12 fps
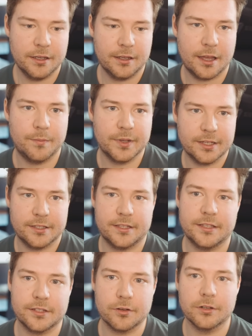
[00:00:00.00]
And because
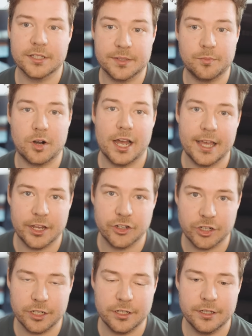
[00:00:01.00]
this is called sprite
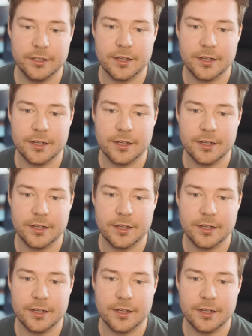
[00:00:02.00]
engine